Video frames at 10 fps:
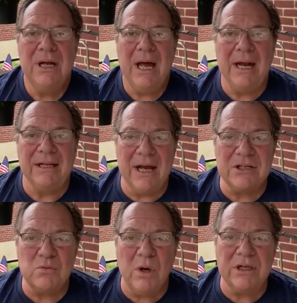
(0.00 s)
And
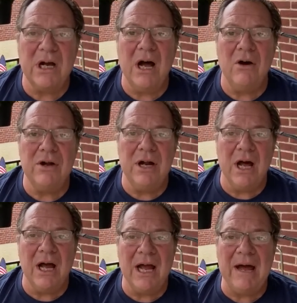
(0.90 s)
guess what? Colin and
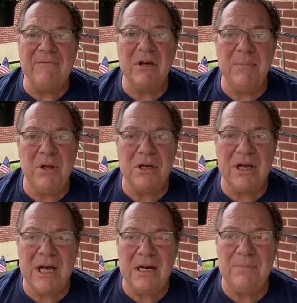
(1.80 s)
I have
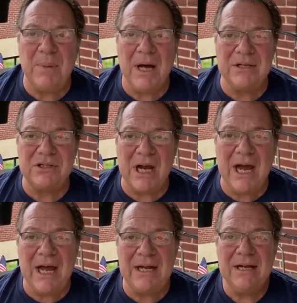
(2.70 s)
communicated by
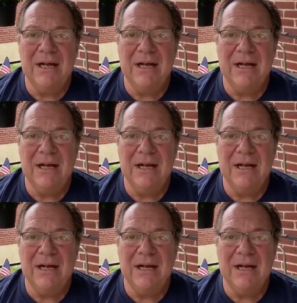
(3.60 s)
chat,